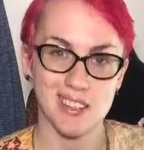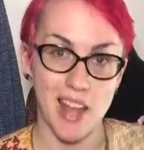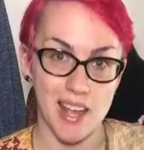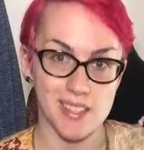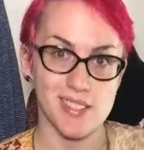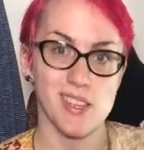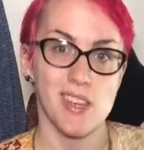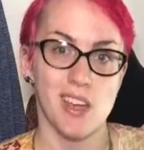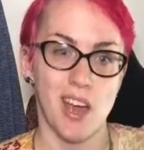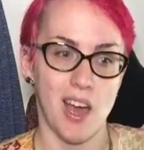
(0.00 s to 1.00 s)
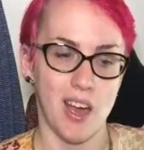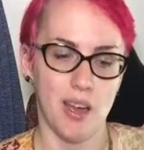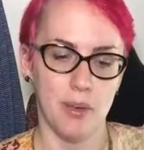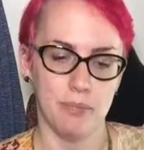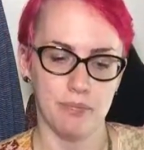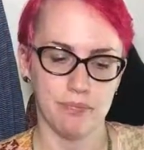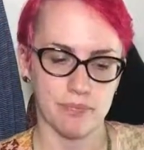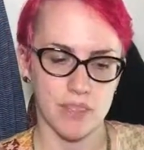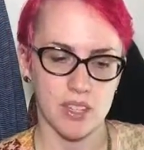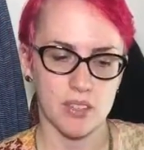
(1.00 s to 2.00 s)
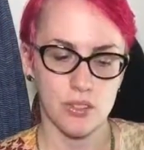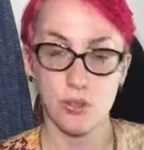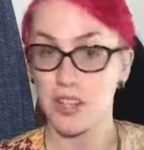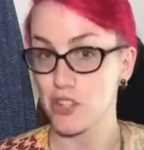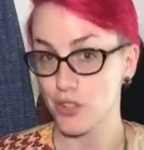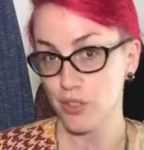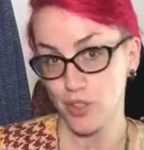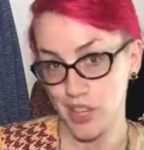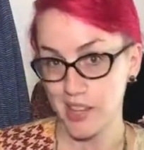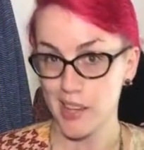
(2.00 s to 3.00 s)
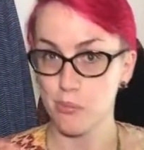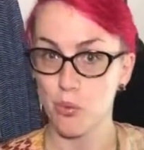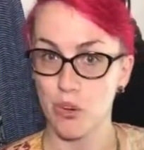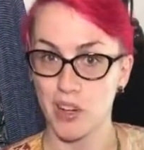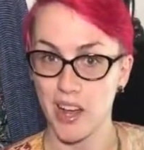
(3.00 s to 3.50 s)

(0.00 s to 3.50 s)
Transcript: less traditional looking and more